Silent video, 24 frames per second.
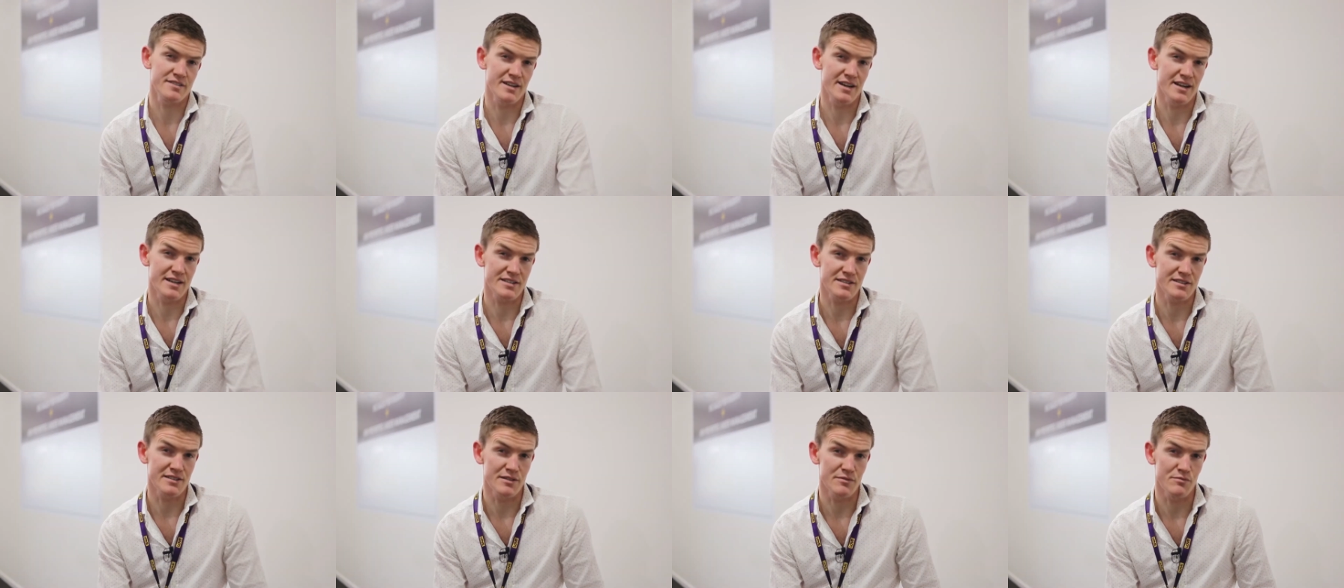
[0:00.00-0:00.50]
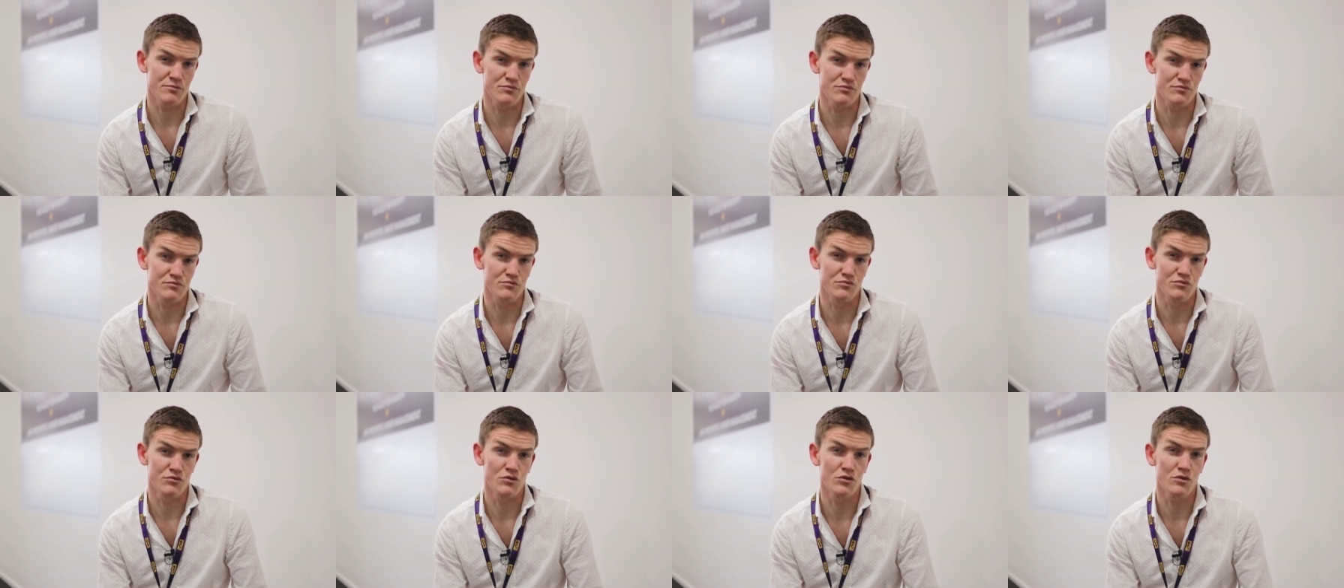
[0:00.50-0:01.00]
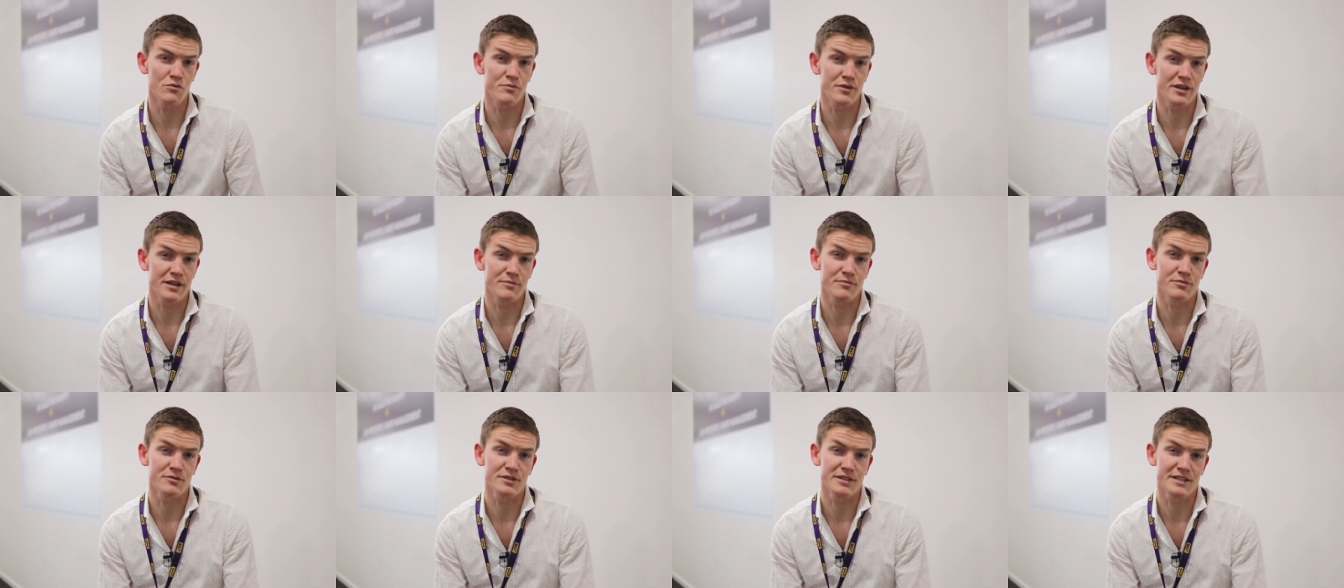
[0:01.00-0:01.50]
that actually brought
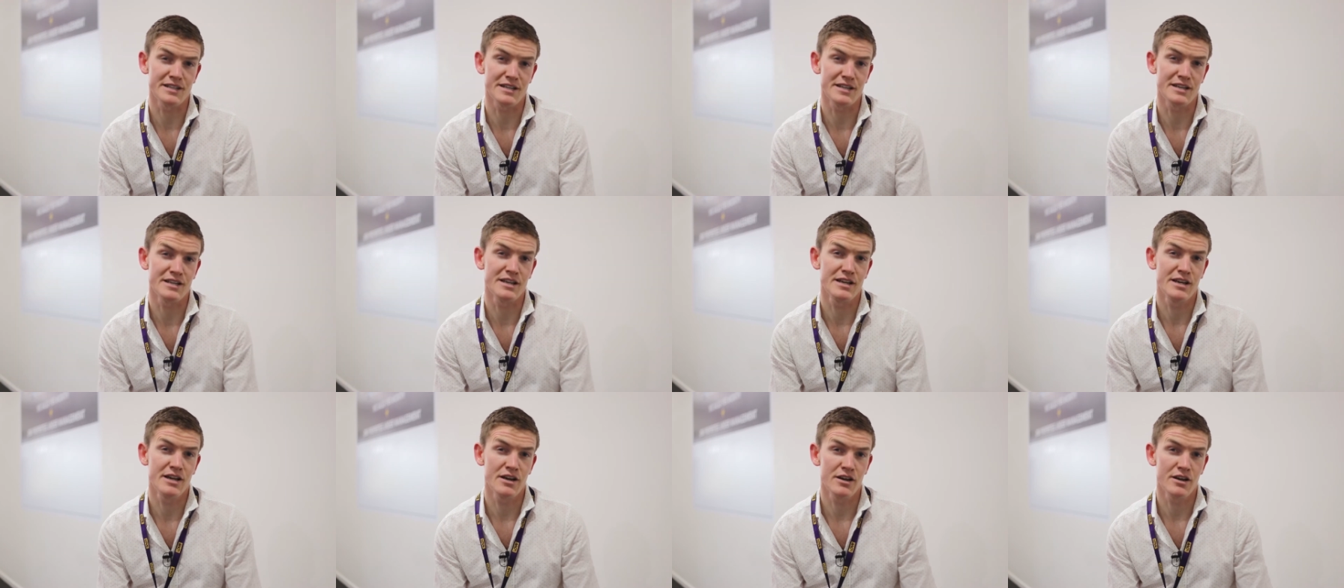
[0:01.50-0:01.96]
people in